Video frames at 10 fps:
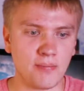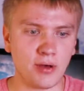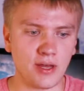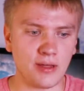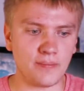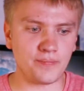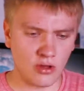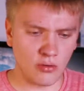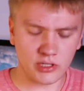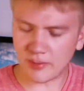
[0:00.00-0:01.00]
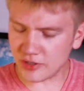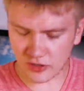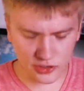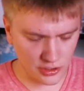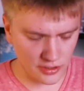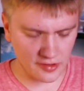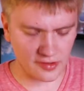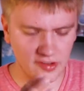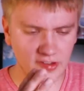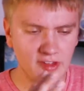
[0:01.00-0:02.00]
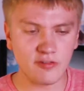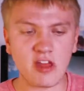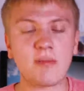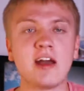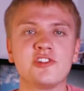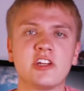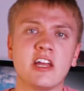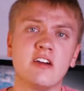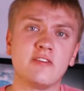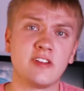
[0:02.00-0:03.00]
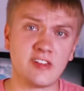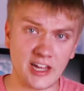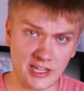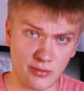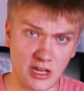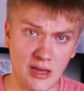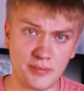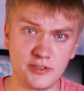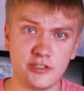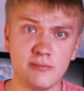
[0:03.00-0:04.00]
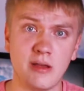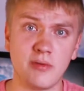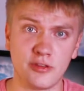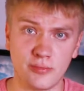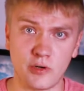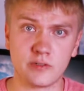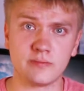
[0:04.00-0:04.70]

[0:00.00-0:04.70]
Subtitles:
But, well, let me just show you this. This is a reimagining of exactly what happened to my motherboard.